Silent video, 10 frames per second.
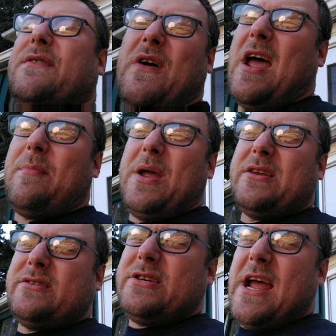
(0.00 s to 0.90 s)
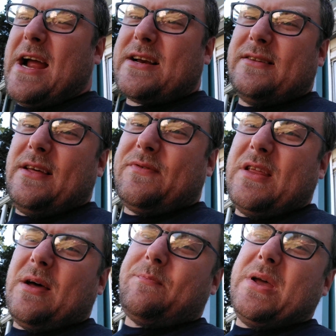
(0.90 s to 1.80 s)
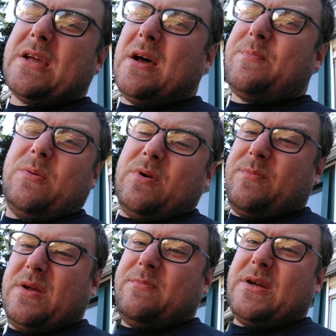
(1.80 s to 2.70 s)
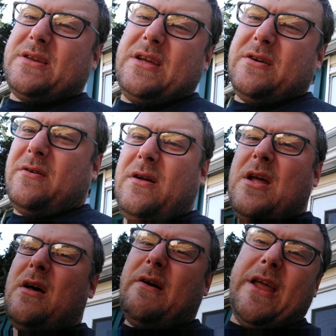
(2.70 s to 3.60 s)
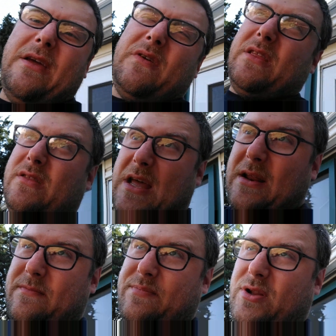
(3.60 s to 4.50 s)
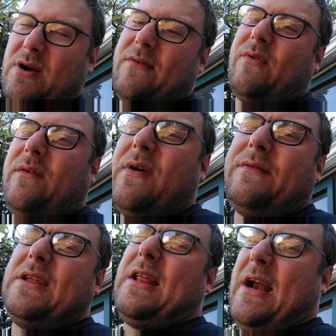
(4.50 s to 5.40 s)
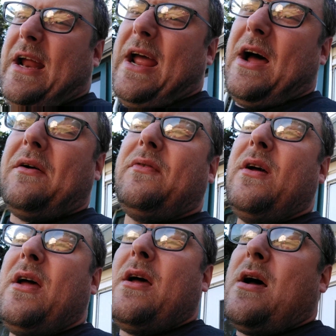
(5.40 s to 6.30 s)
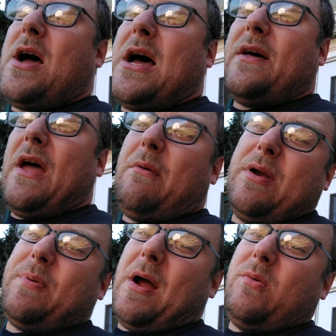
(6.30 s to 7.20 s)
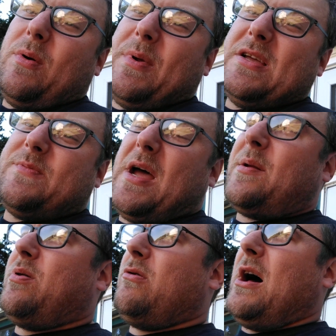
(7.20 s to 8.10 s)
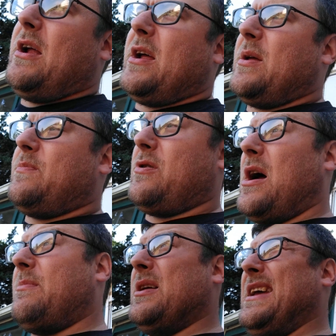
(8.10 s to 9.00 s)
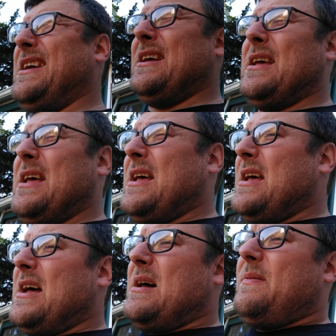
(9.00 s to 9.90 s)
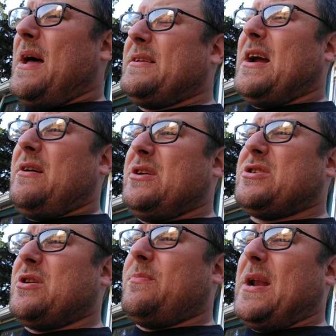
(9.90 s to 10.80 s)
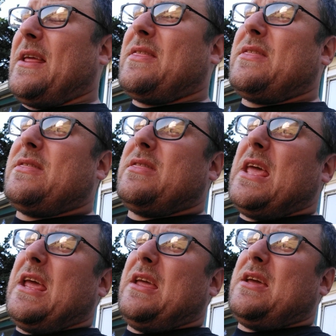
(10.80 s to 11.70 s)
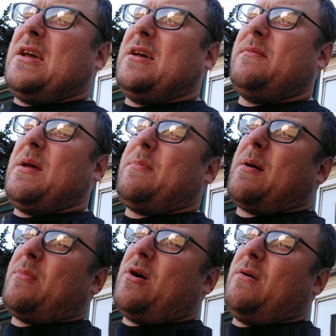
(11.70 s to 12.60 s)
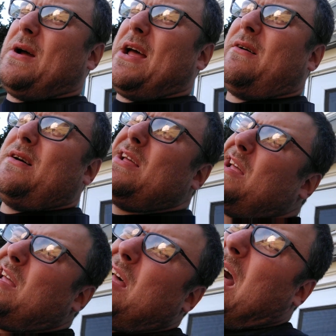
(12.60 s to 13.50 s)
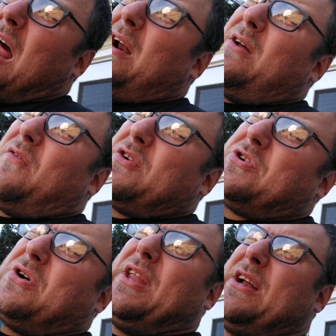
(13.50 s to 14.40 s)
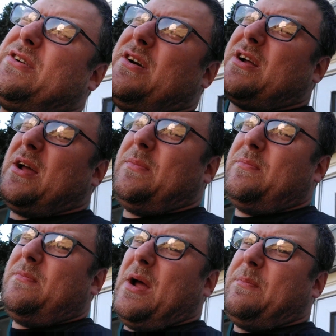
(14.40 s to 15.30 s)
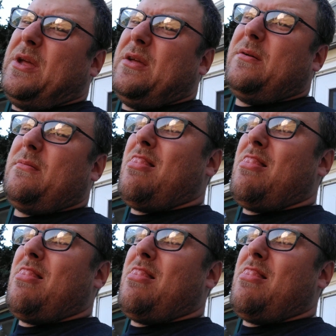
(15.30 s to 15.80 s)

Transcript: if I had a big jacked, lifted up pickup, it wouldn't be a big deal. Like even that blue F-150 that I have, that one probably wouldn't be as bad to pull out. I could probably, not entirely sure, but I think, maybe I'm wrong. Well, I don't know for sure on that truck. I might be